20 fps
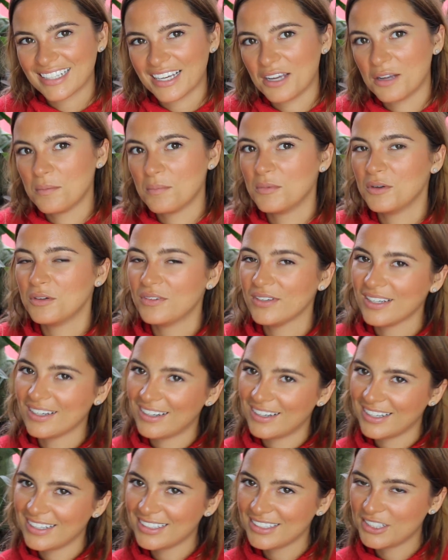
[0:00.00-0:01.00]
I'm moving
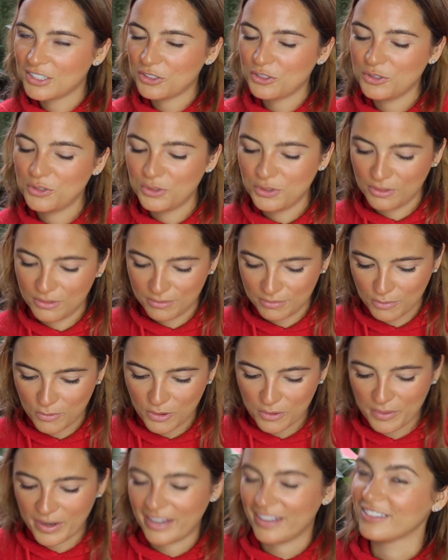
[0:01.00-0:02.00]
on to
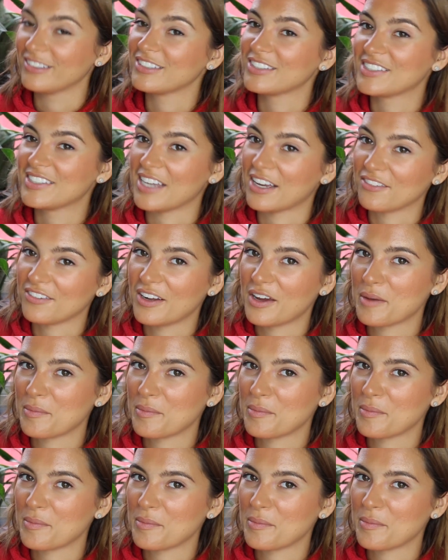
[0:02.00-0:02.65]
more regular stuff now,